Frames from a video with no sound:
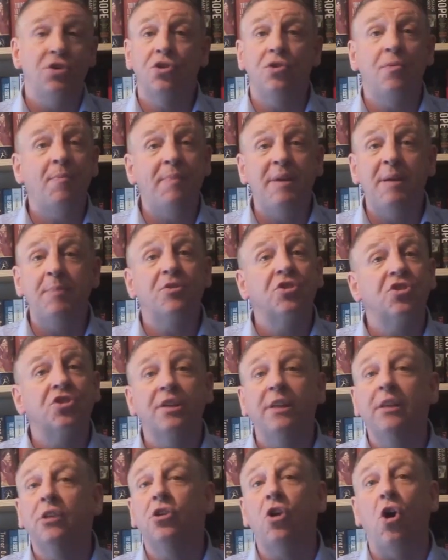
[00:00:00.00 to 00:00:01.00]
some people
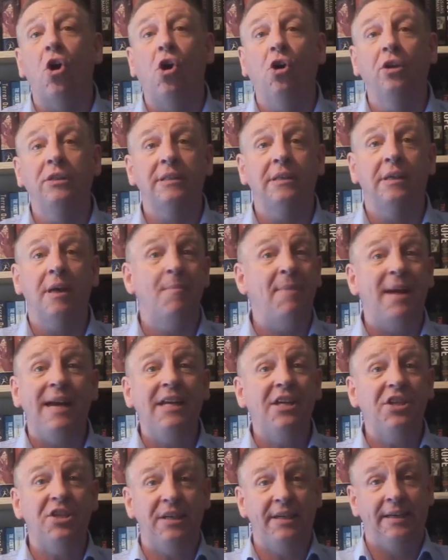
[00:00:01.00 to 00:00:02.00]
still can't.
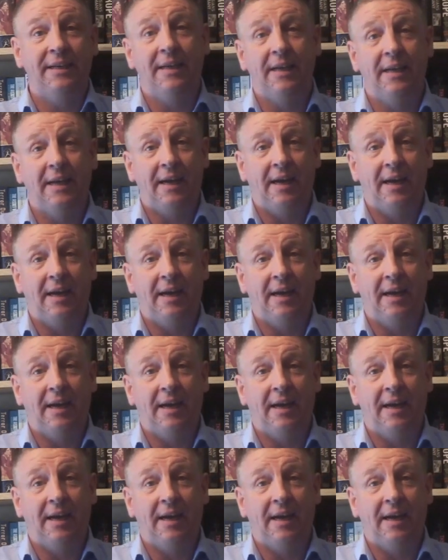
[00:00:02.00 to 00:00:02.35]
Amazing.